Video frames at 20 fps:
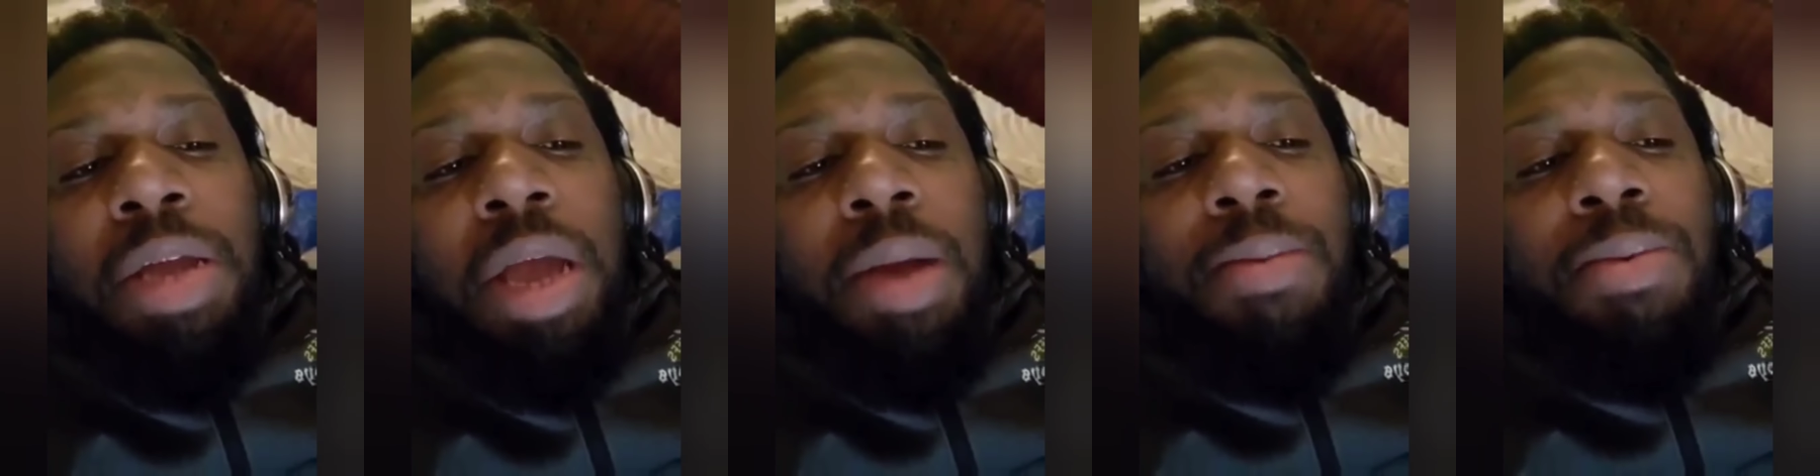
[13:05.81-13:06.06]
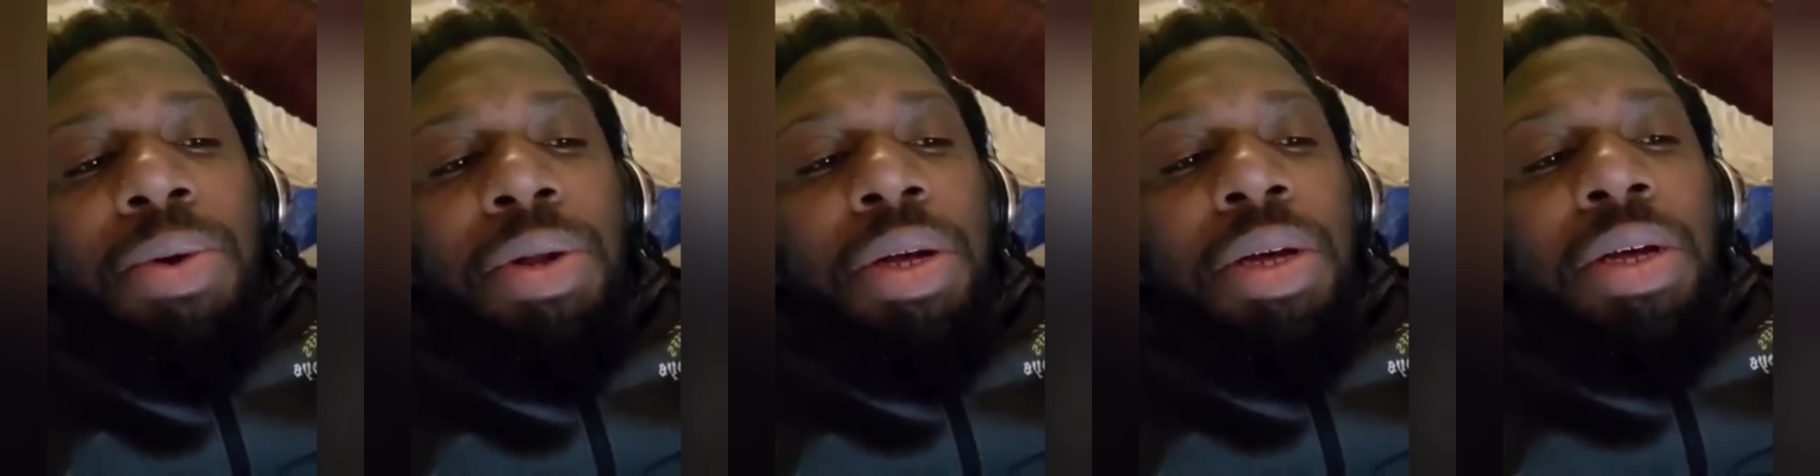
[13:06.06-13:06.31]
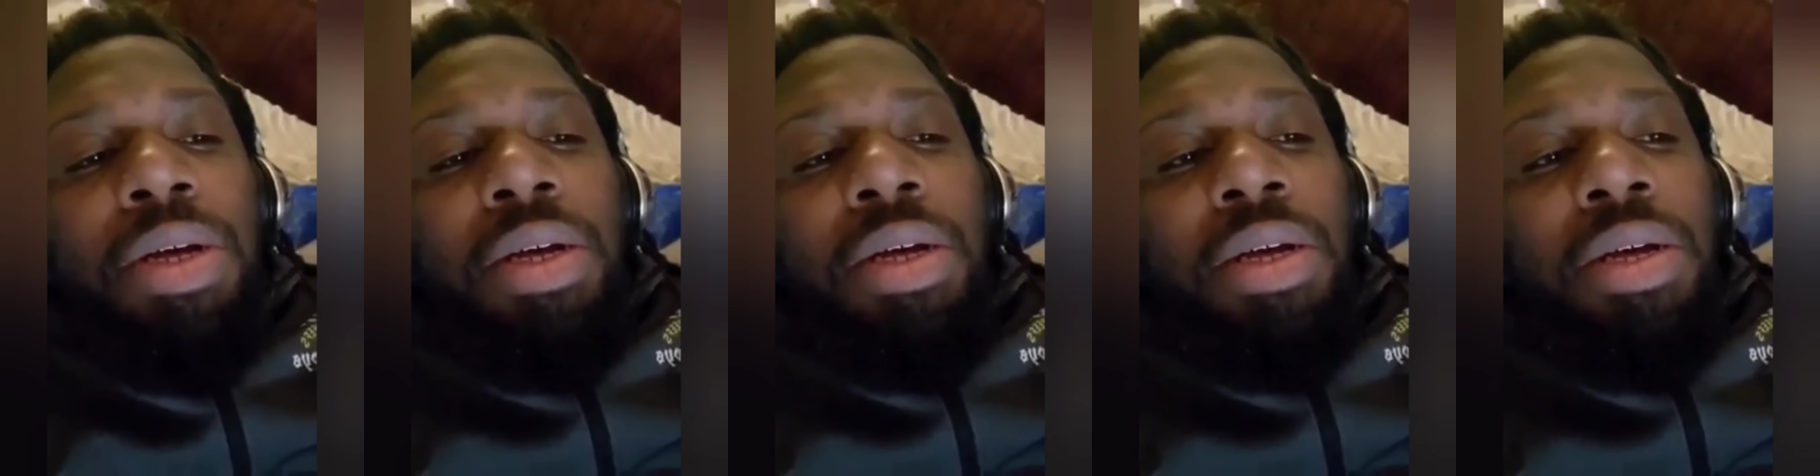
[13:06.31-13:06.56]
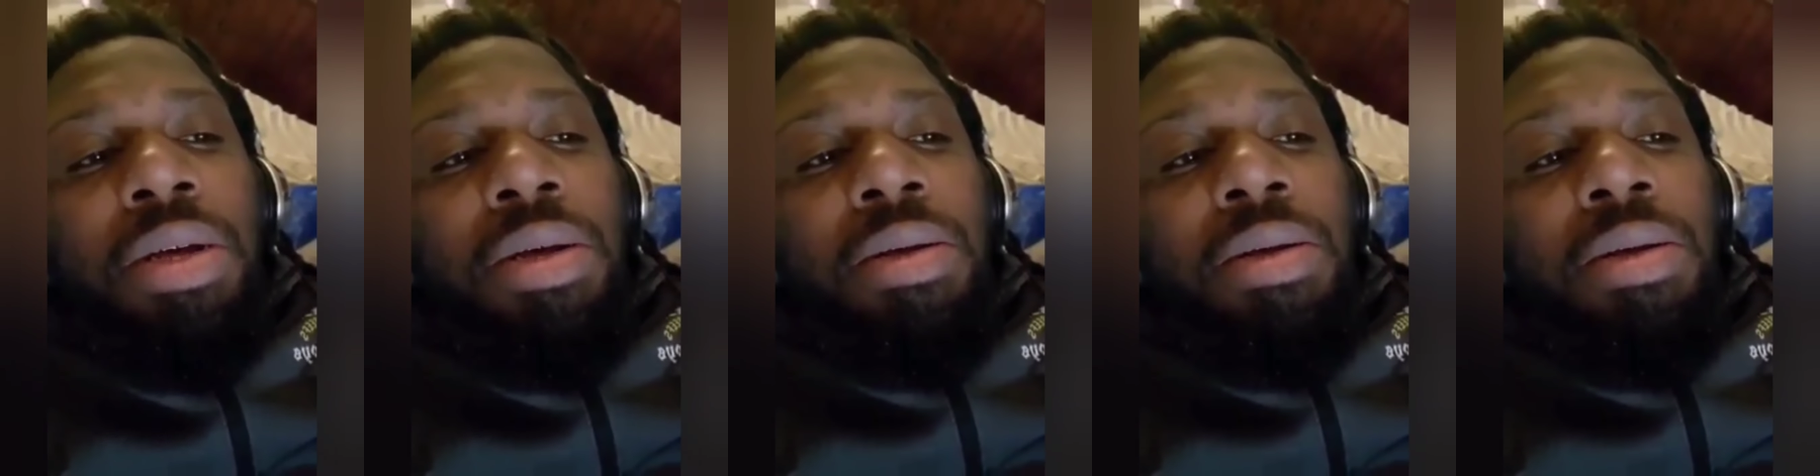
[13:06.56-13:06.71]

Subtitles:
able to